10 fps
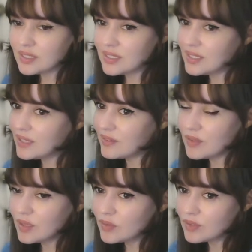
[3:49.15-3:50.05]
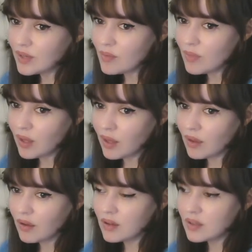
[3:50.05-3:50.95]
giving him Grammy.
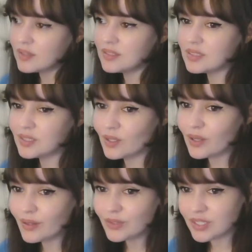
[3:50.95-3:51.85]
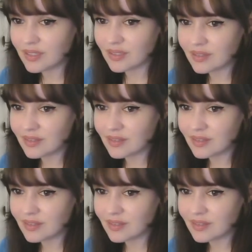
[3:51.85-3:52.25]
This is so logical,